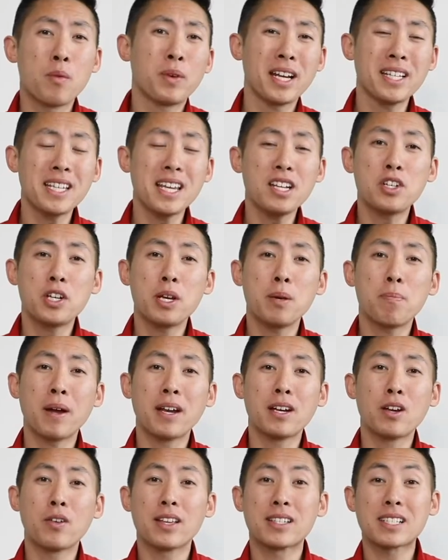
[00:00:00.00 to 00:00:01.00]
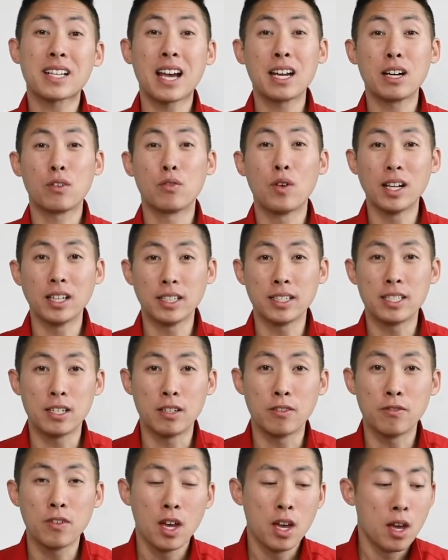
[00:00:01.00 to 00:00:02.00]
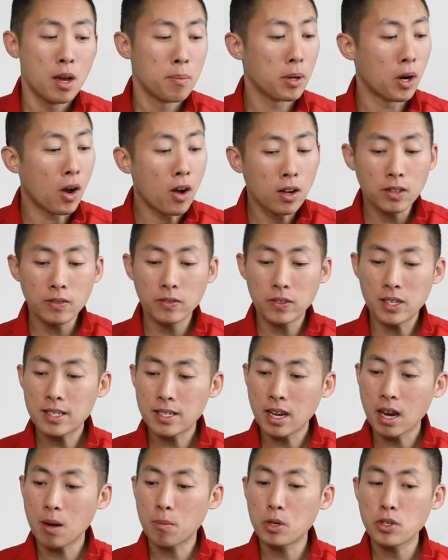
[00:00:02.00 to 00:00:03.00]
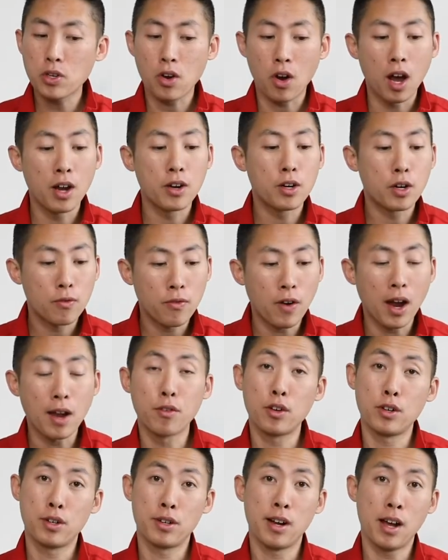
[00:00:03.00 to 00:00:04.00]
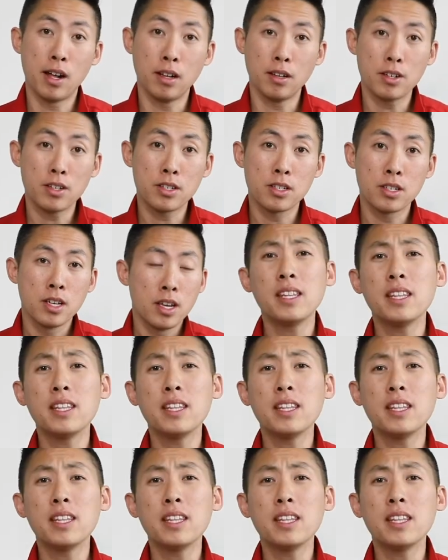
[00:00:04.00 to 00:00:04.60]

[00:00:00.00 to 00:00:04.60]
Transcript: Now when I say cheap, I know that's kind of relative, but all of these cameras are under $500.